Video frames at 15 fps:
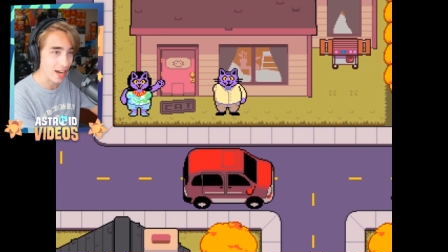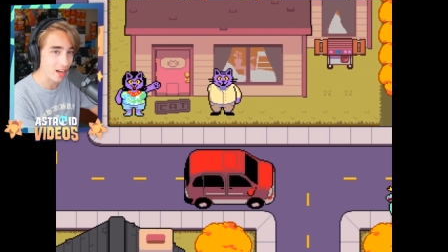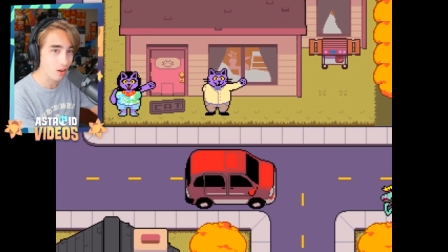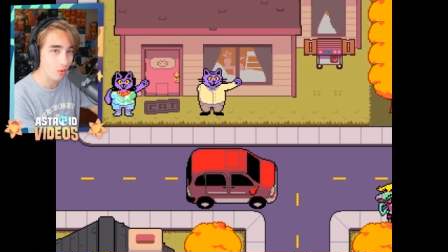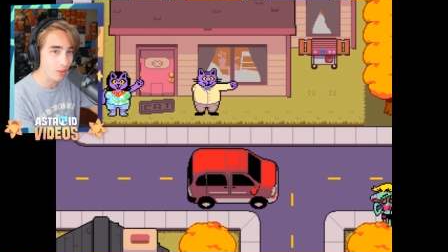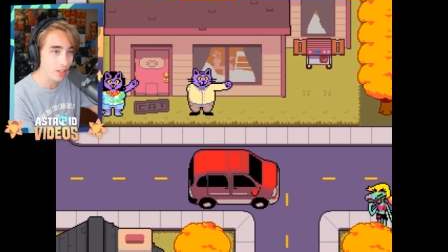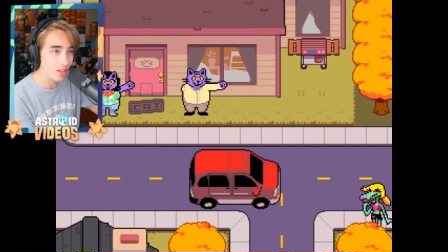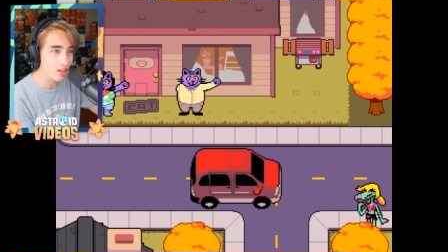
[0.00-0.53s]
I
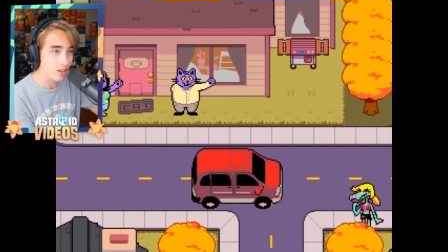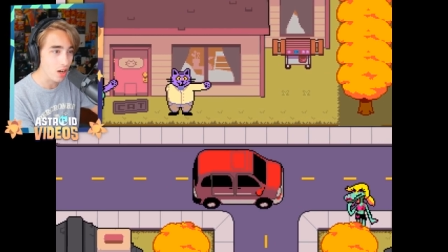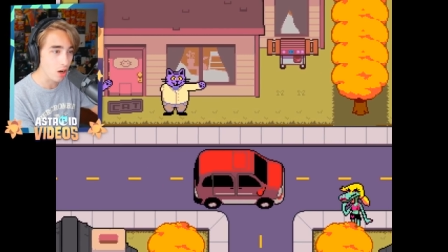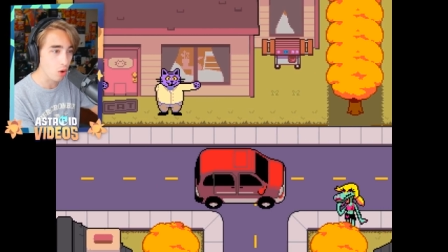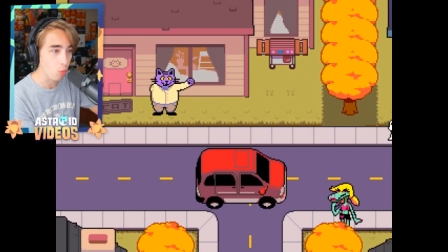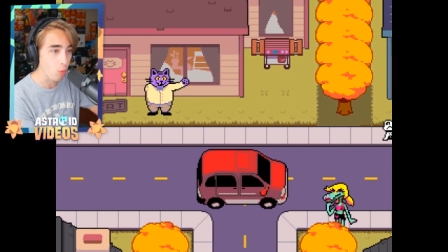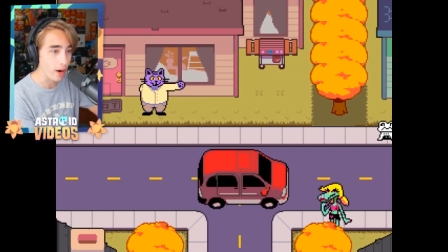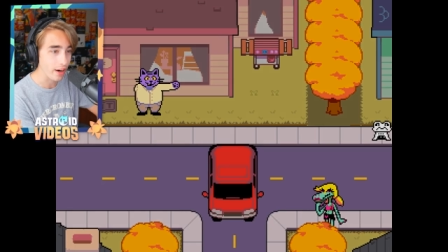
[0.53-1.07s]
don't really
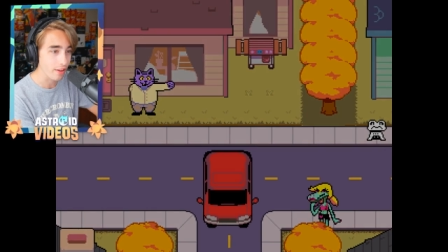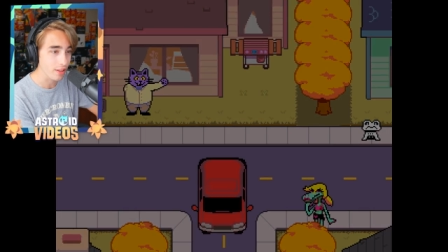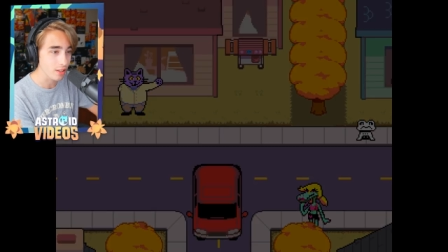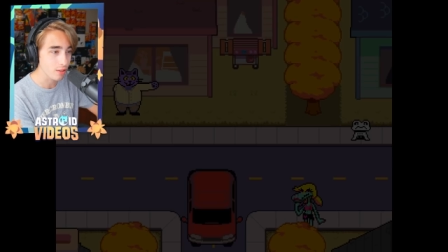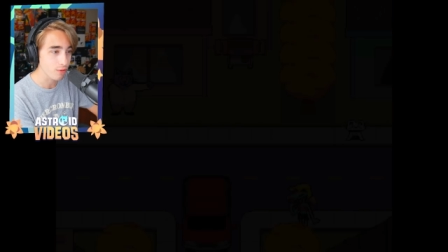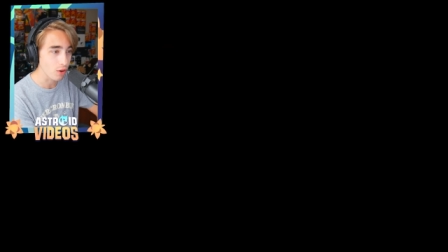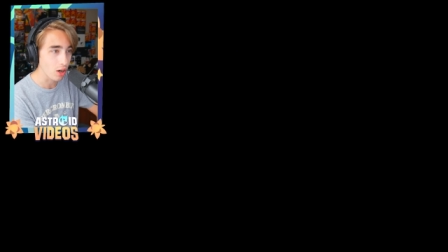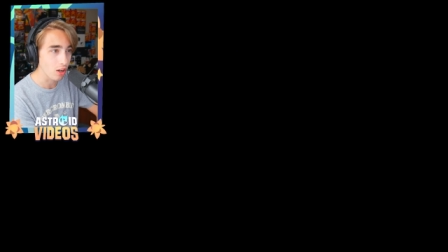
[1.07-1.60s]
know where
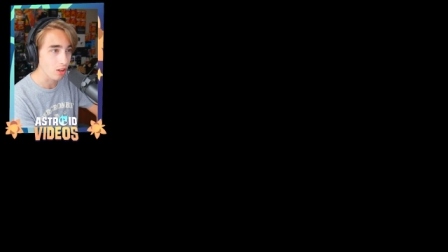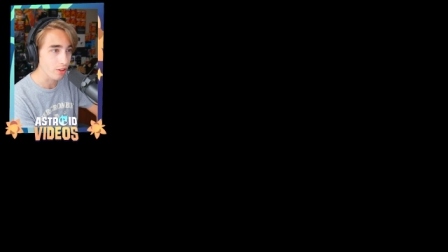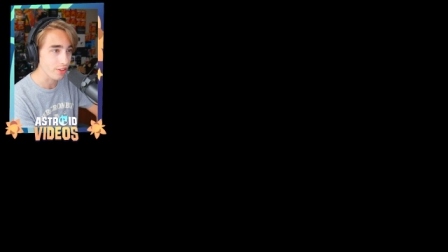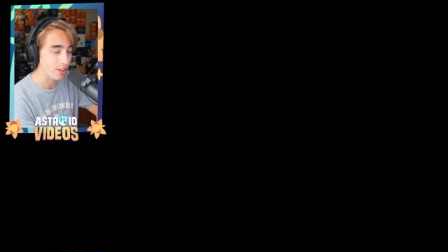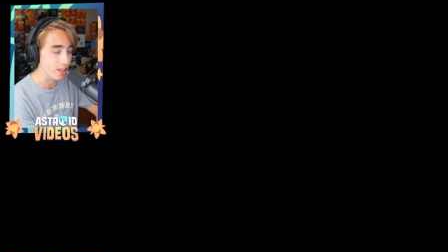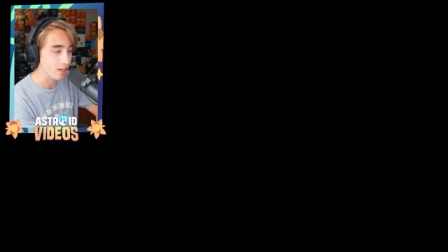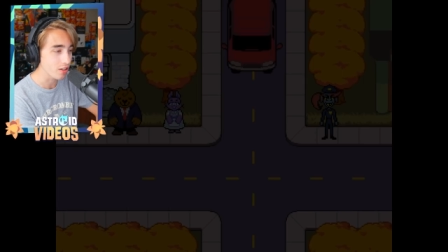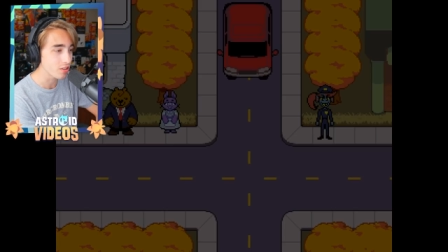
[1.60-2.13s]
this falls
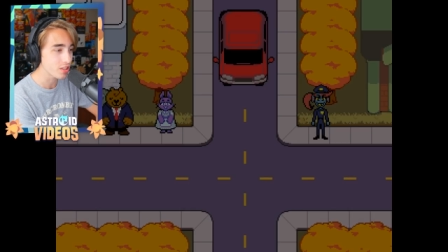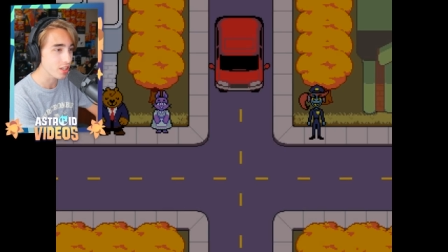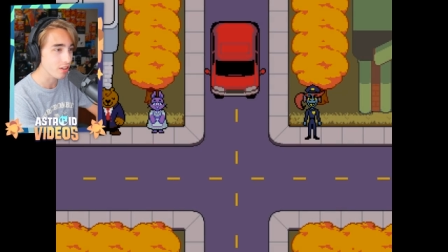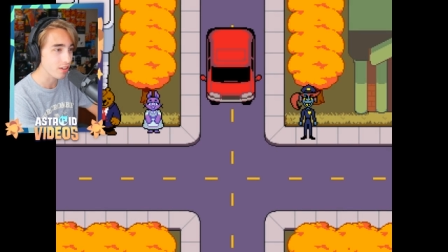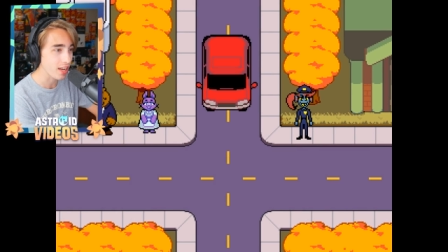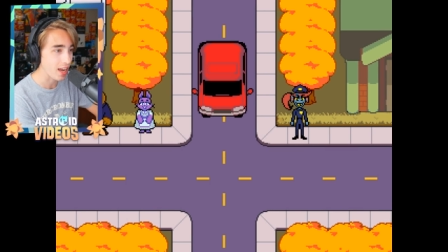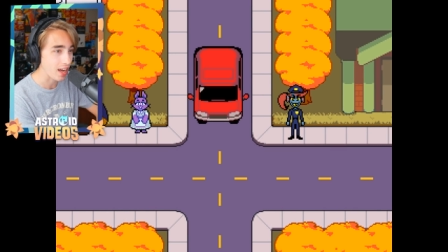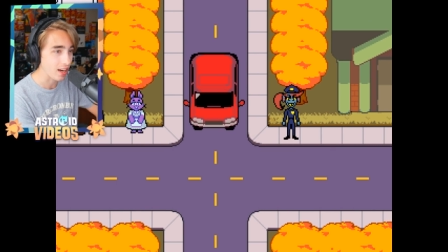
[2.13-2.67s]
in the
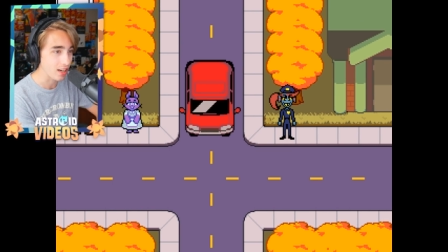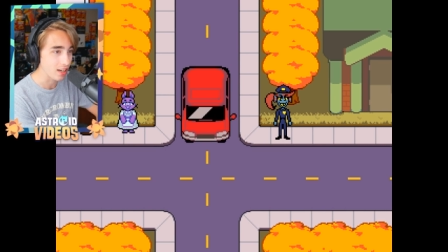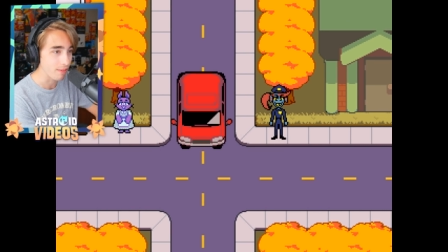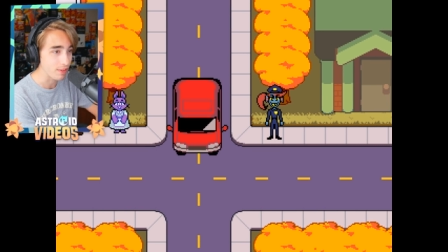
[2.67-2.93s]
Undertale canon,